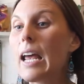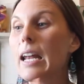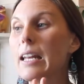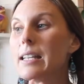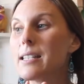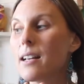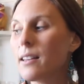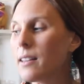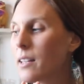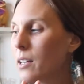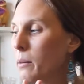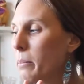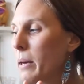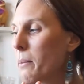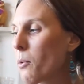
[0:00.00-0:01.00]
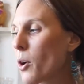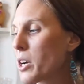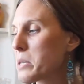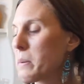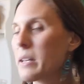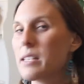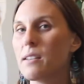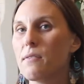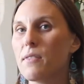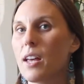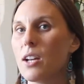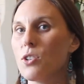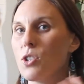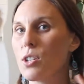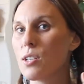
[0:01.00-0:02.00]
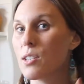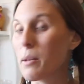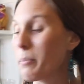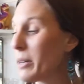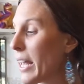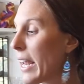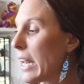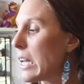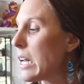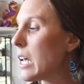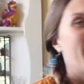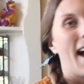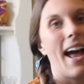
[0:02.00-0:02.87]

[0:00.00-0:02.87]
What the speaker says: It is a little bit more expensive than just the plain.